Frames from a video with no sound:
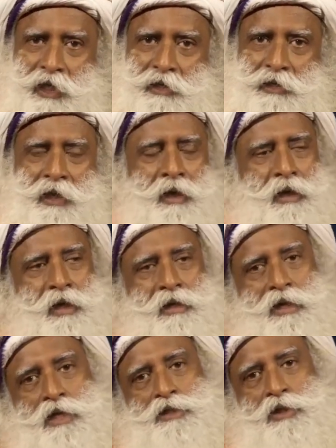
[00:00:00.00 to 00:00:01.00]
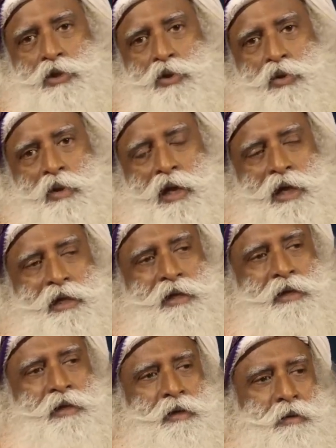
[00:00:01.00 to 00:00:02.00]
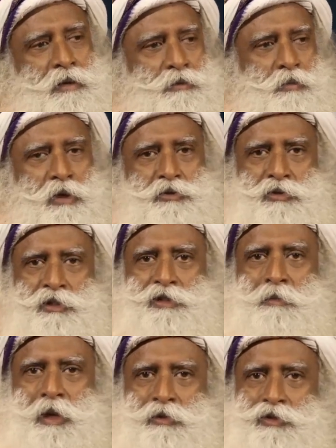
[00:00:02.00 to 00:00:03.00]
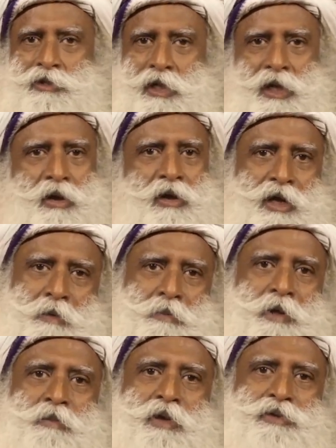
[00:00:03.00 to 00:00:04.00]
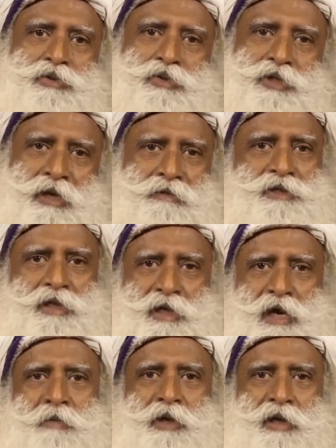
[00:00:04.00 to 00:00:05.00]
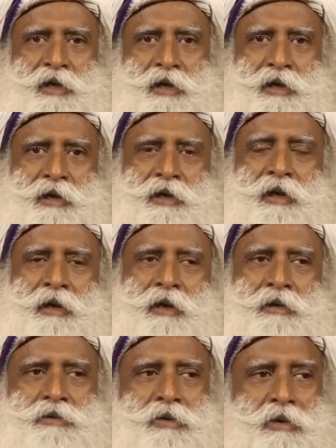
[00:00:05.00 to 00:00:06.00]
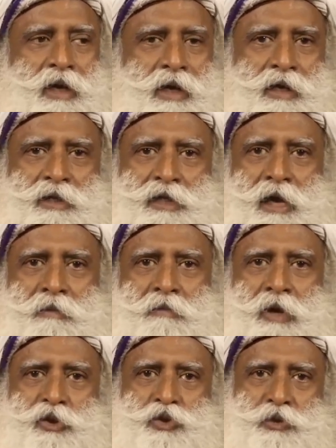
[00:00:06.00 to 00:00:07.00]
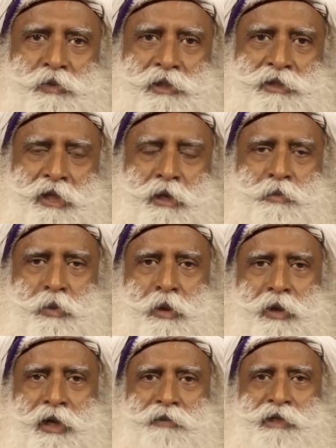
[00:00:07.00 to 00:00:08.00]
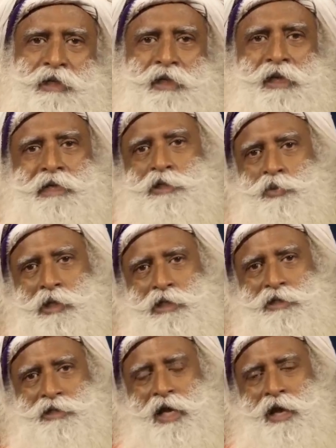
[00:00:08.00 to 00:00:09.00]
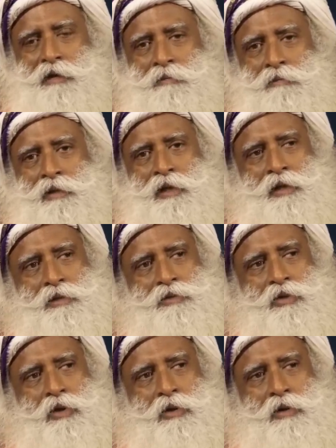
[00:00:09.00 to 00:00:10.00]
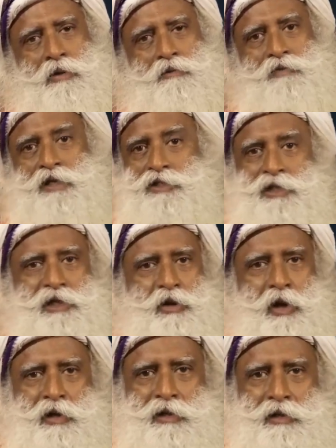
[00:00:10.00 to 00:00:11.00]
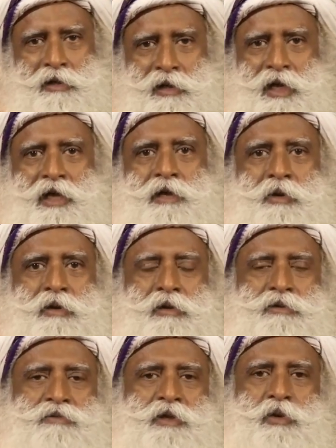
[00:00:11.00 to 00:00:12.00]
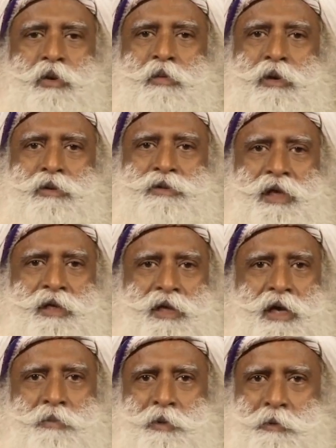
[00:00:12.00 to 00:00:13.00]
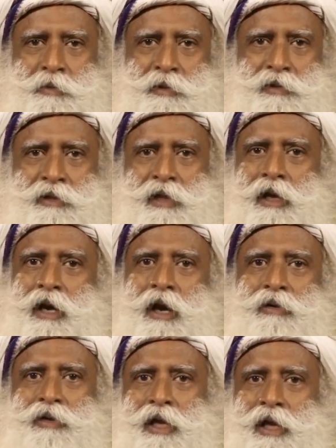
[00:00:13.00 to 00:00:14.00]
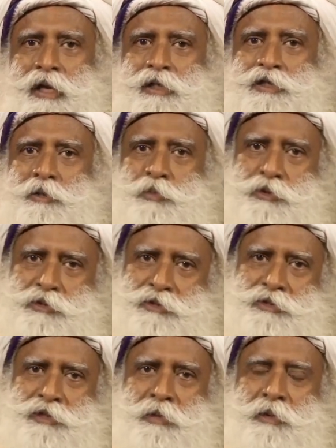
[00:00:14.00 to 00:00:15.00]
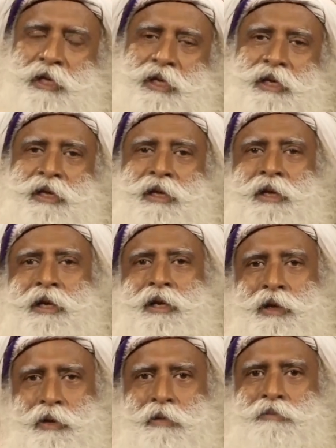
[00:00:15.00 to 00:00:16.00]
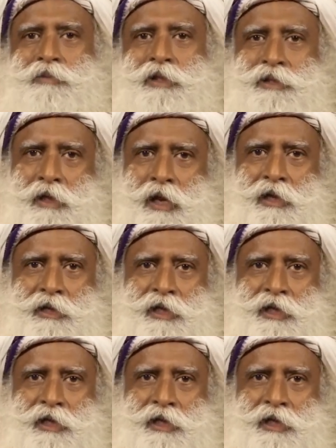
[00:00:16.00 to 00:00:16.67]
yet. It doesn't look like monsoon is about to start, already pre-monsoon showers are coming here. So any time monsoon will start pouring within the next week's time. So we are still not ready because we don't want to send young people out there and suppose somebody, you know, these are all